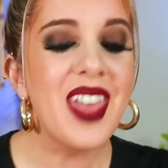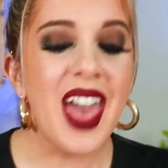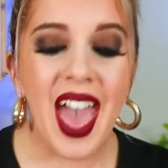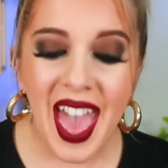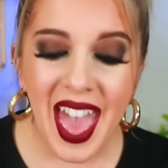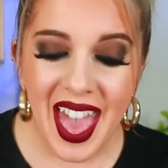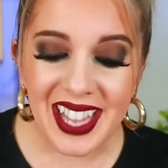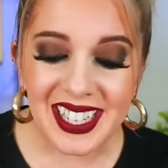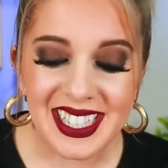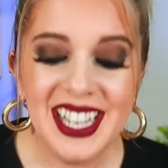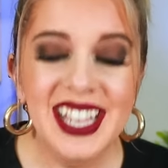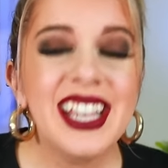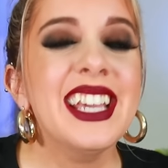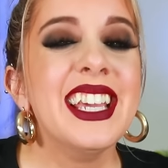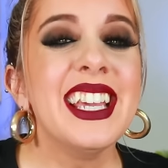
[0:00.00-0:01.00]
that
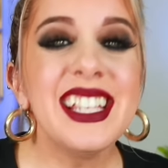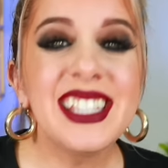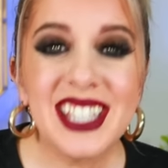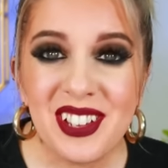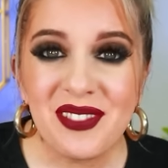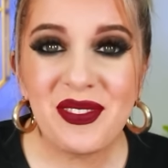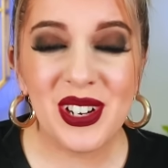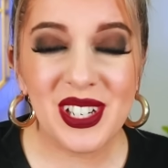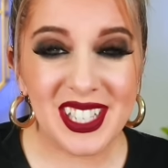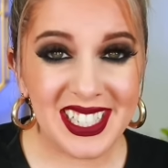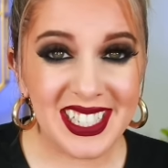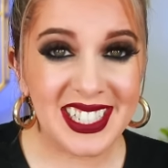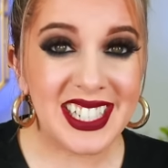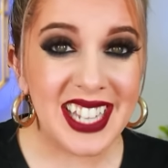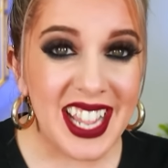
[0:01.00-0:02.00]
is it for
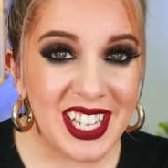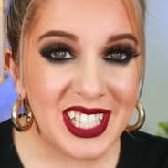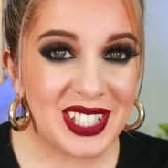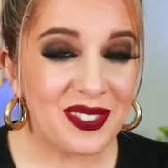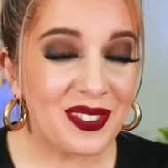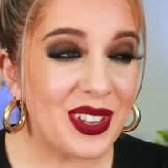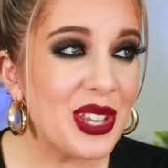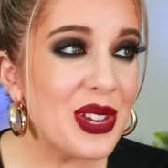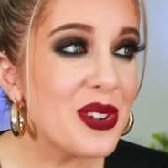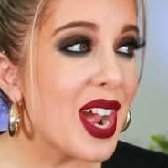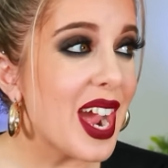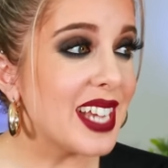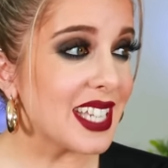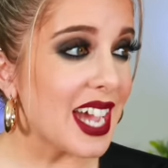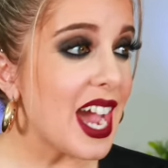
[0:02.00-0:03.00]
today's video,
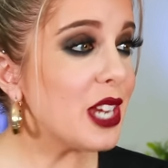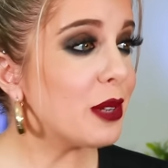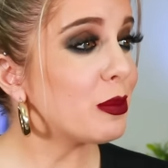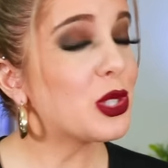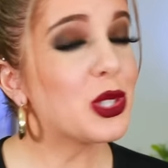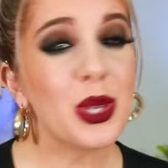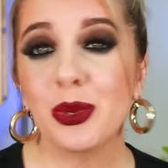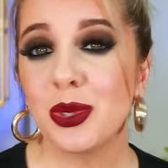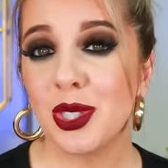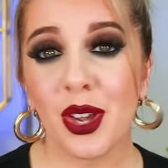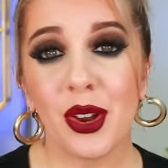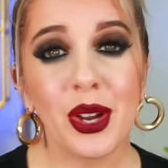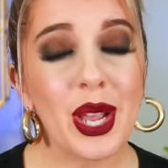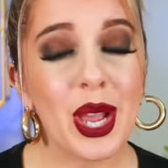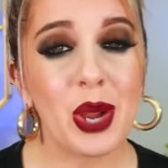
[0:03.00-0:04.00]
guys. I am so
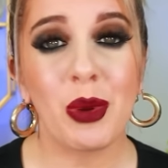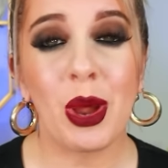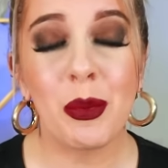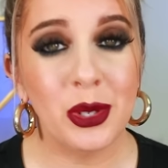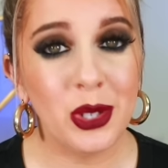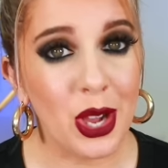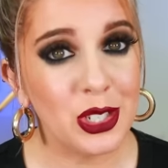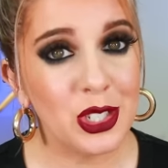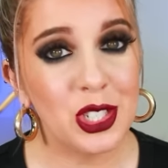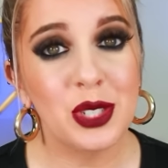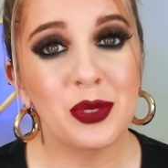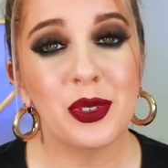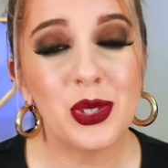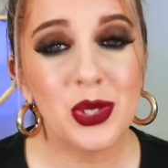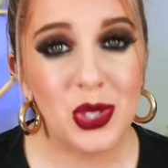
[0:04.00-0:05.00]
sorry I rambled on to
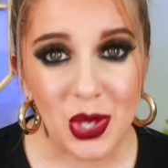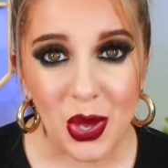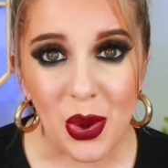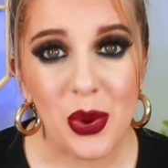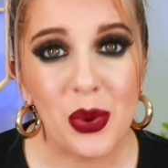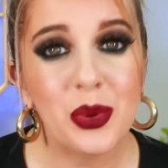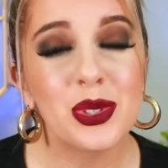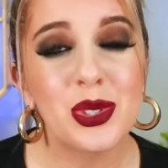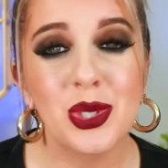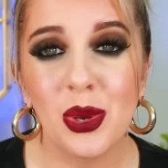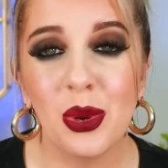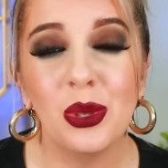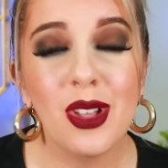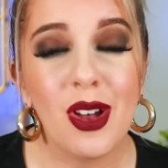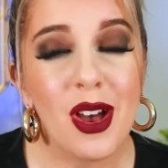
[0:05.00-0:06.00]
you for so,
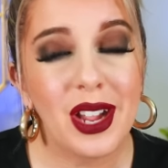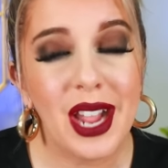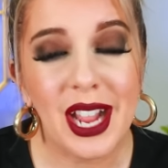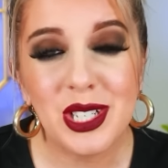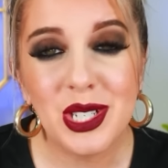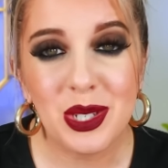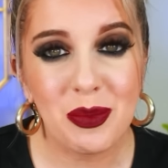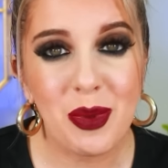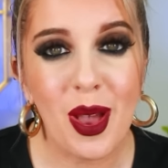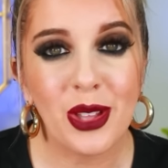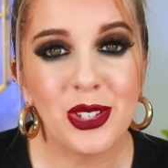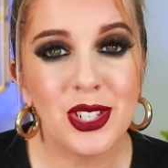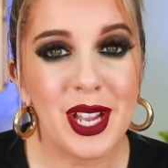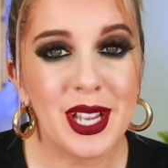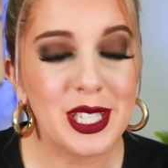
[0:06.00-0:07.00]
so long. I do
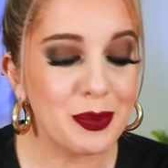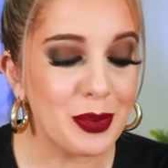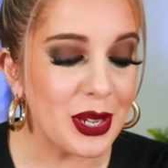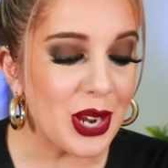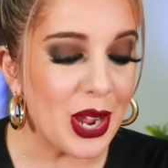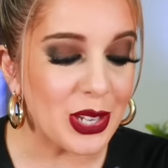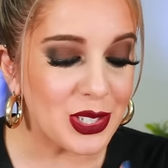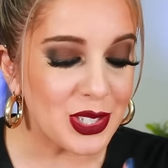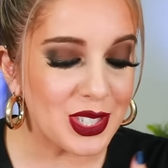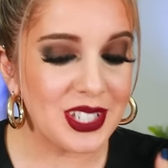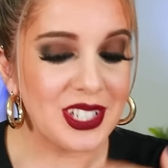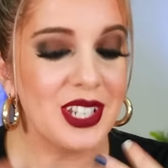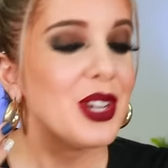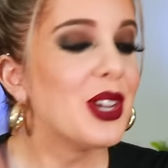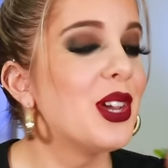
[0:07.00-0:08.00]
apologize, but I just,